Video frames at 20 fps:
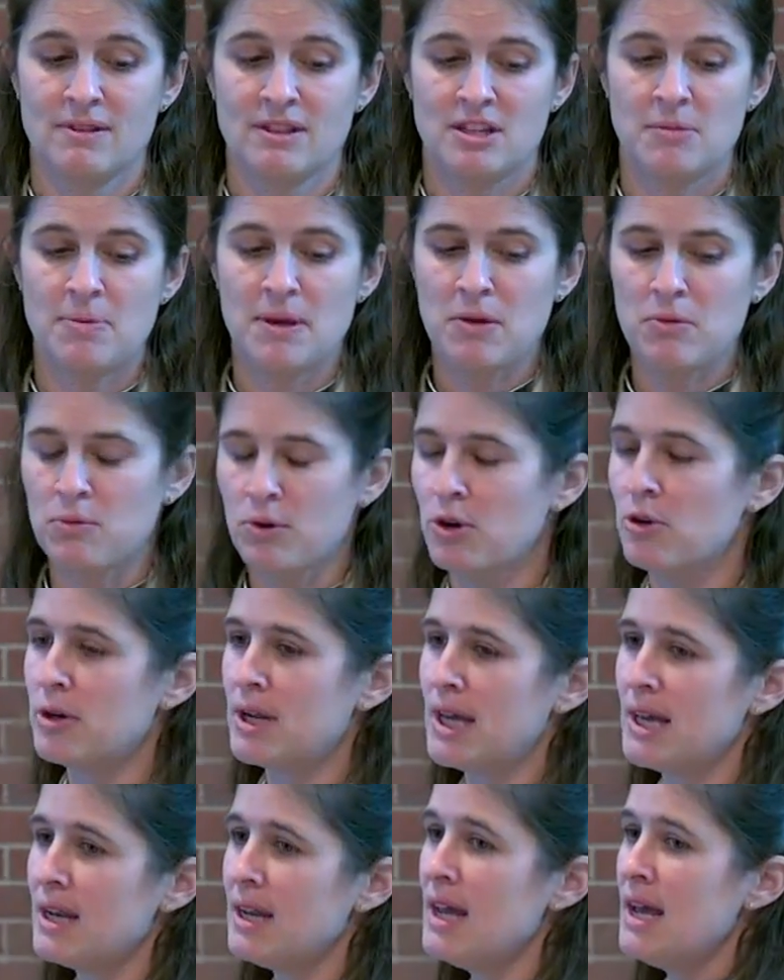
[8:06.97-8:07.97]
to be
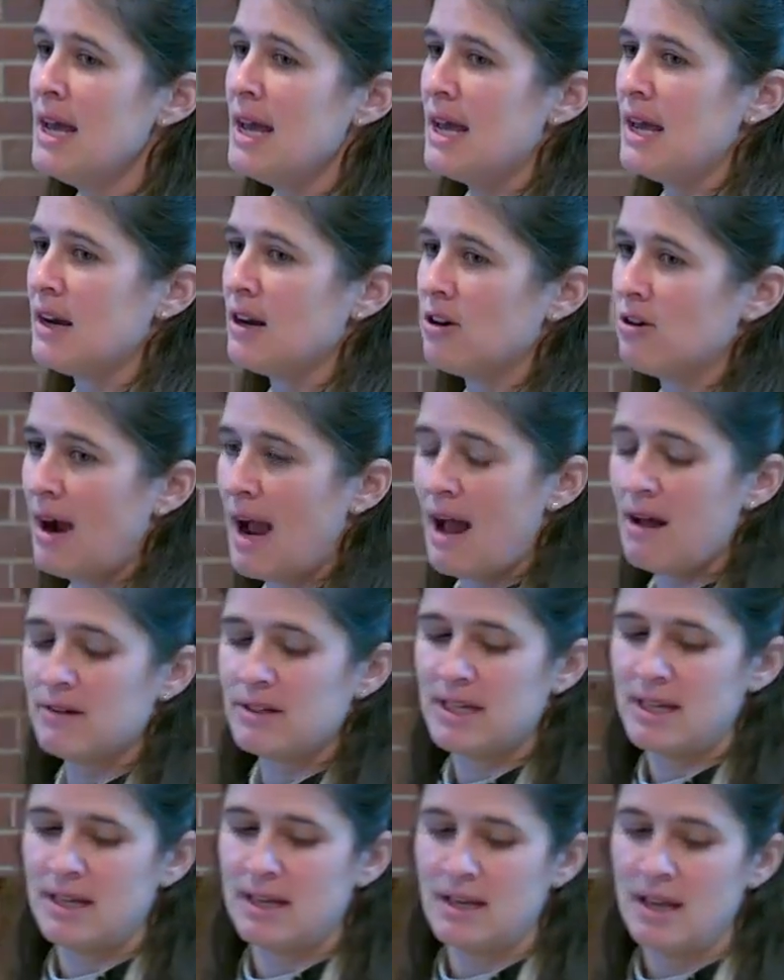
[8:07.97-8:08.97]
rooted and
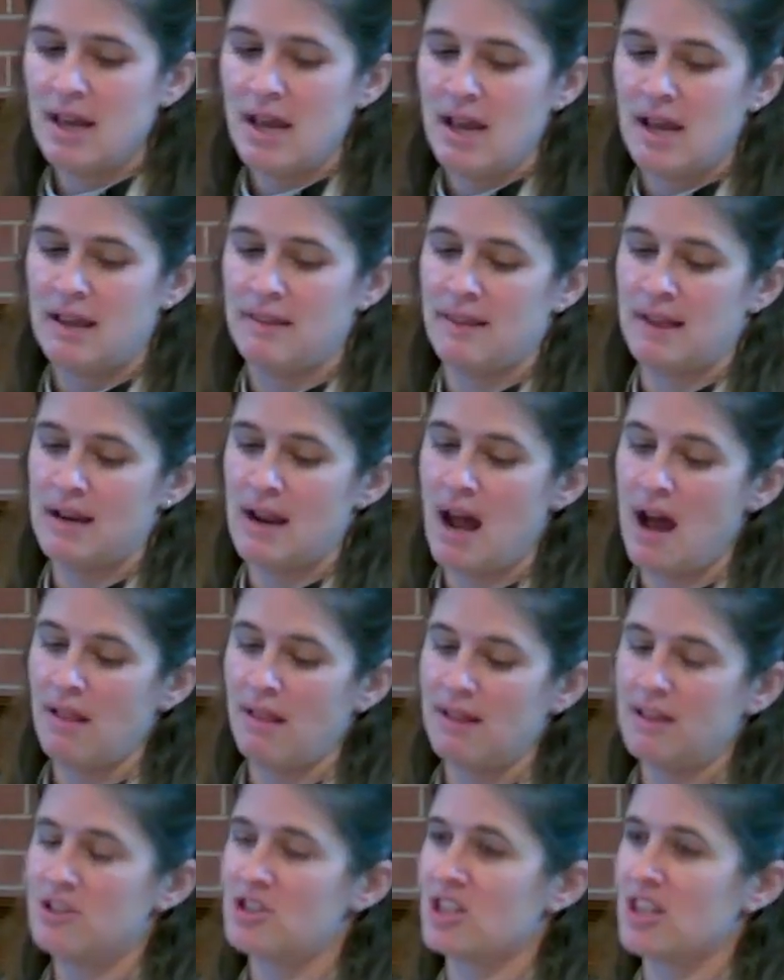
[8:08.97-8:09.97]
grounded in the
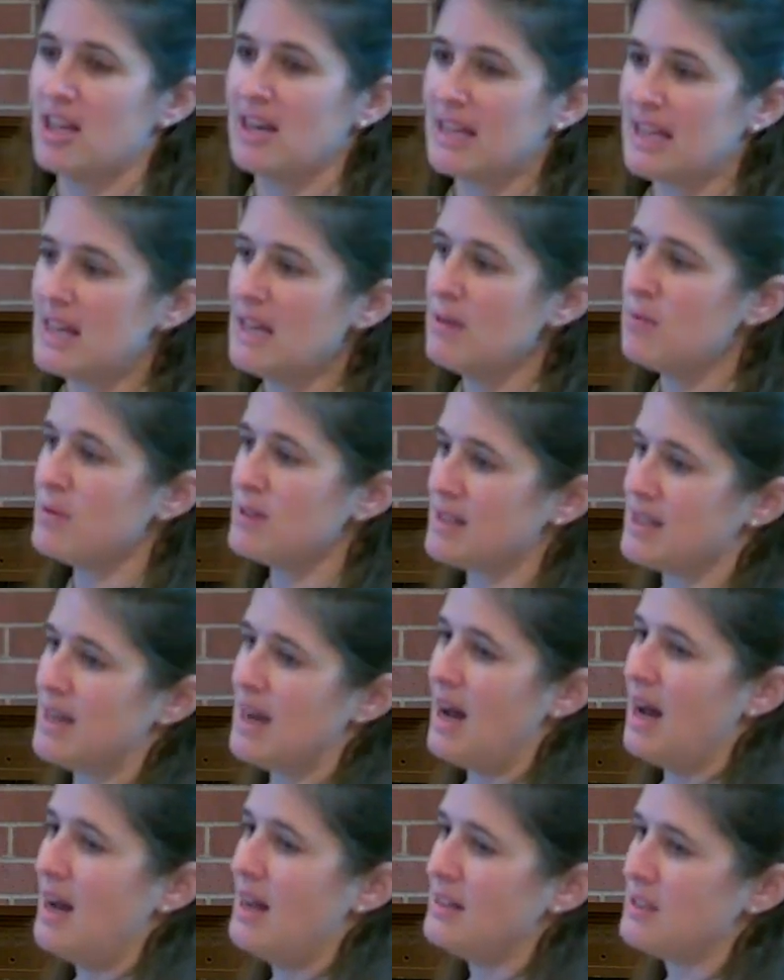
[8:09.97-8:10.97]
knowledge that he was
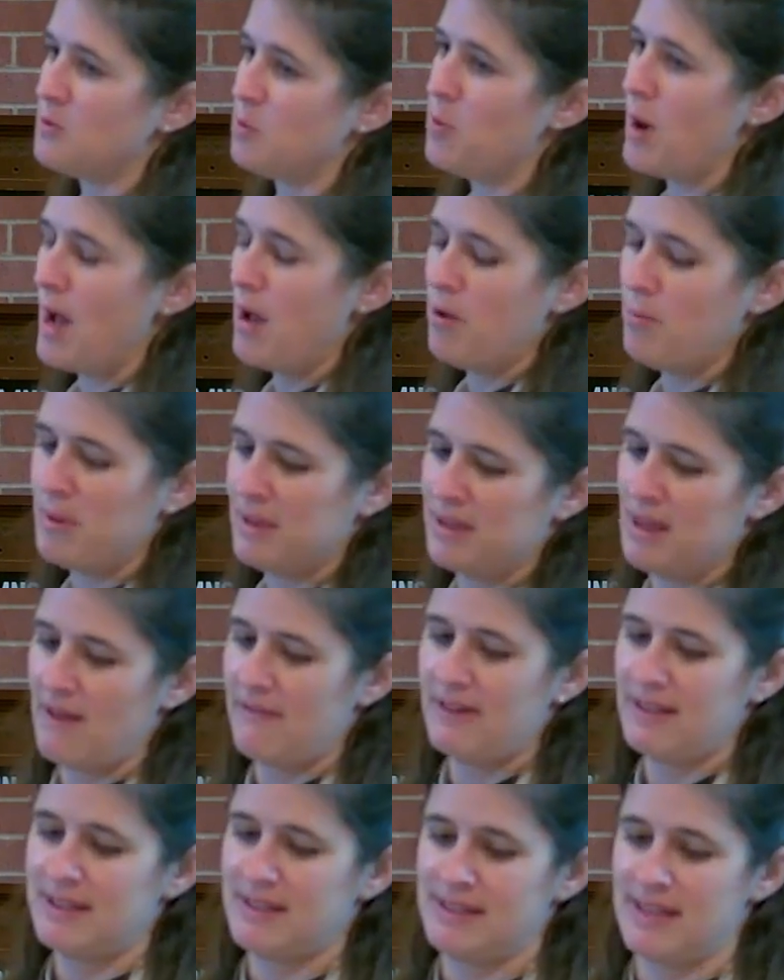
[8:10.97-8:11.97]
God's well
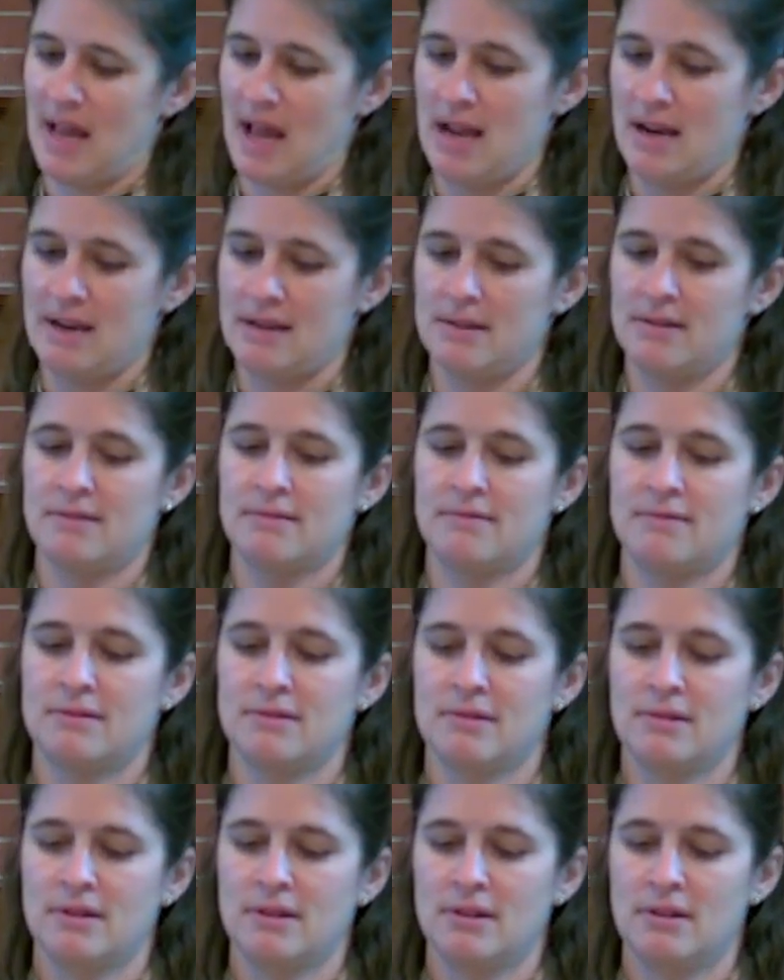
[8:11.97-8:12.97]
beloved Son,
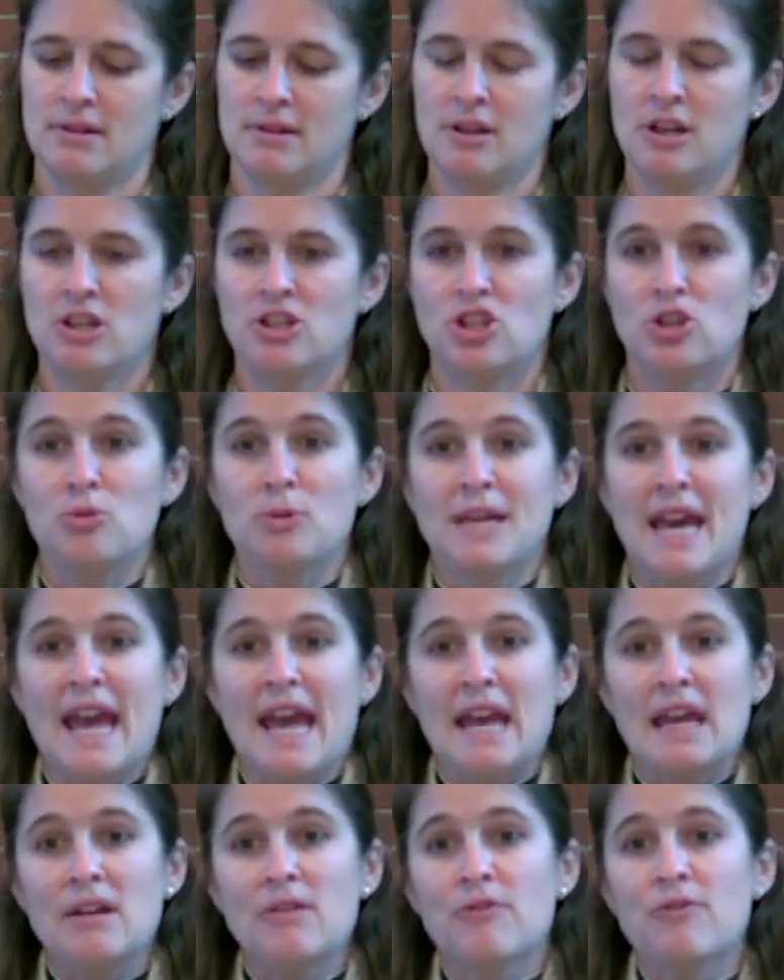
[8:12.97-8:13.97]
to
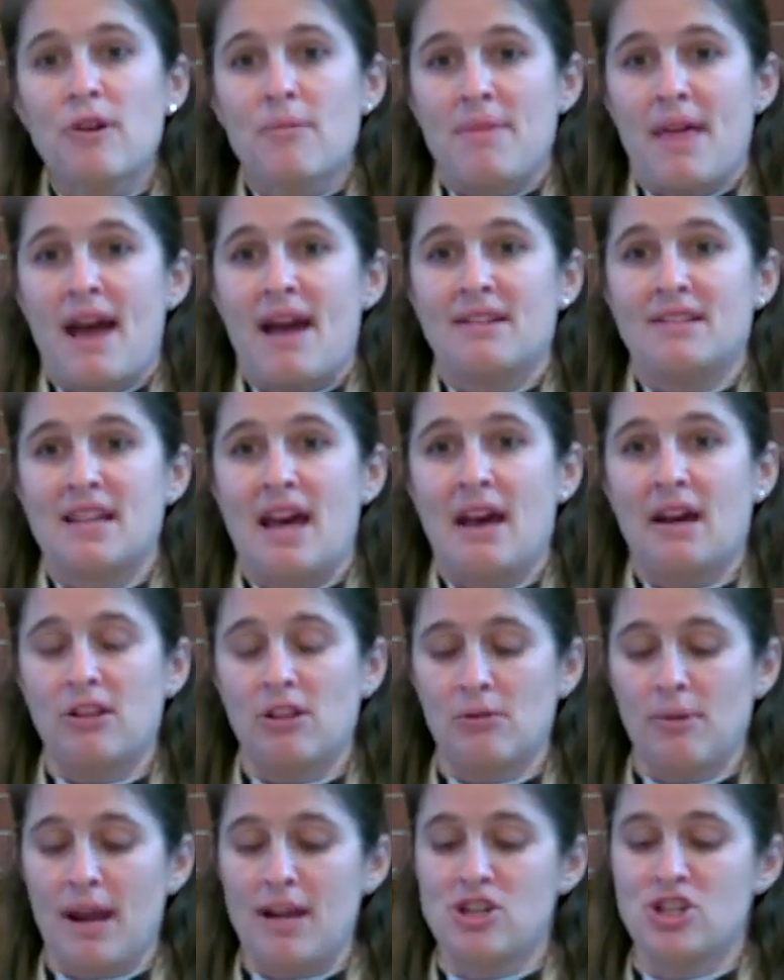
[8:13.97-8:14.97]
gain from that
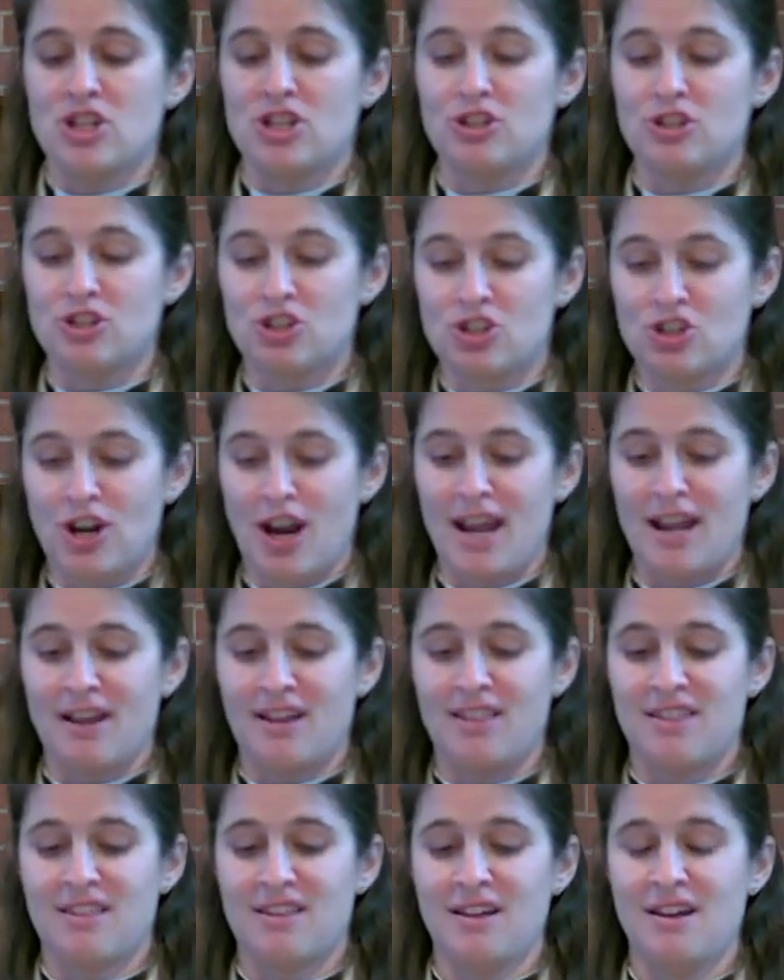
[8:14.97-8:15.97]
declaration
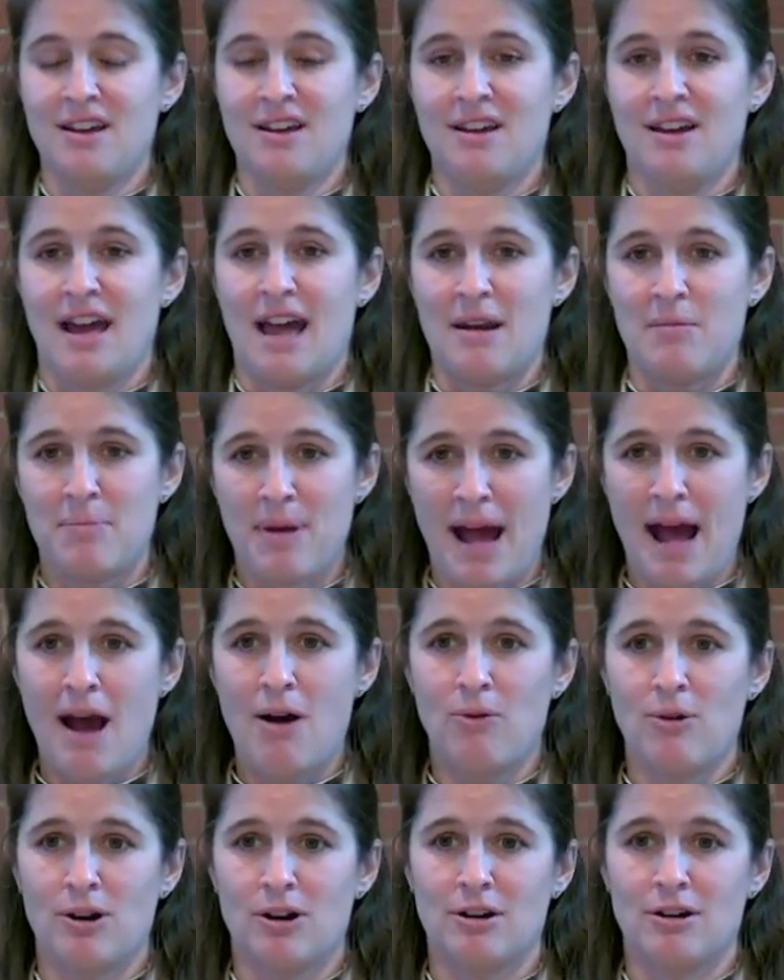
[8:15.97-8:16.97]
strength and
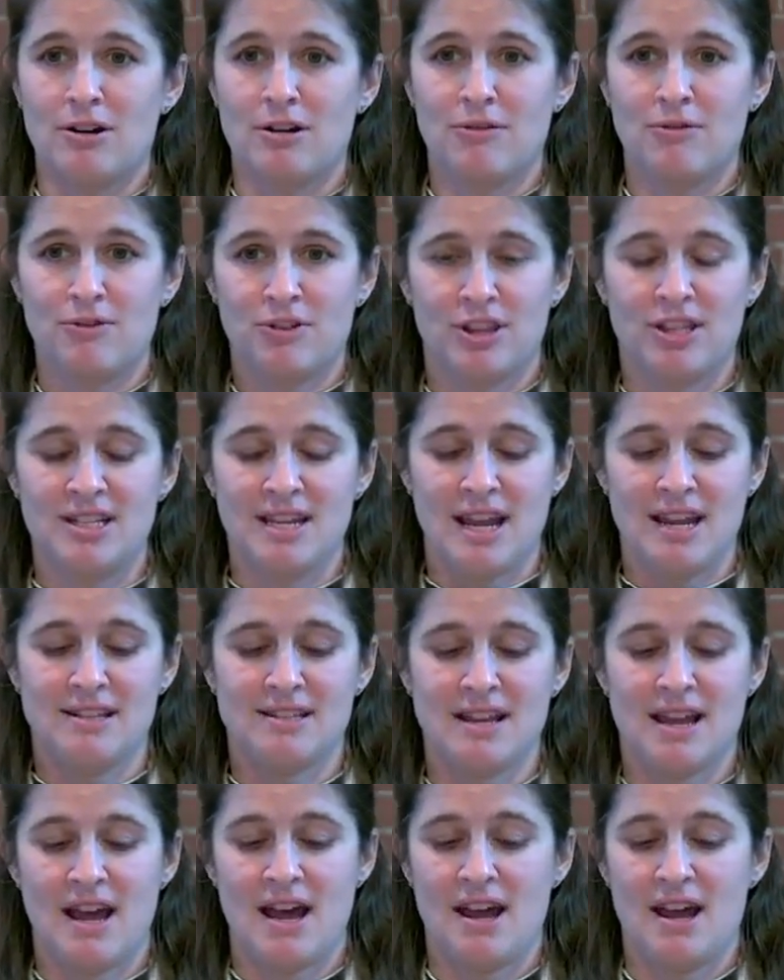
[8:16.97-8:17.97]
power for the
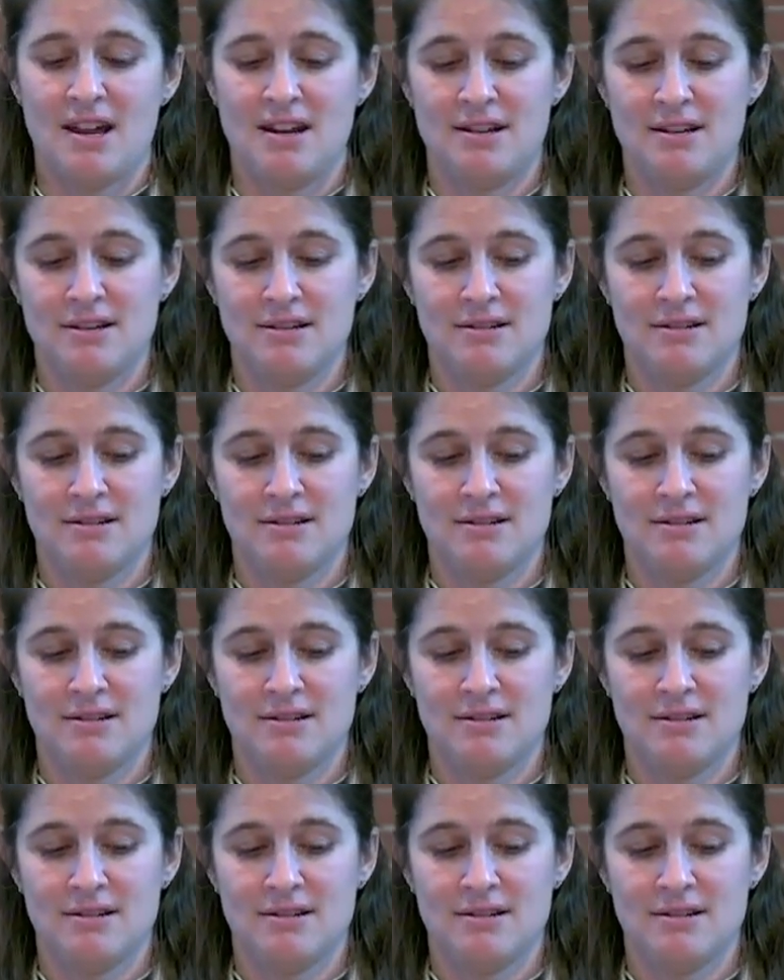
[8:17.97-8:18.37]
days ahead.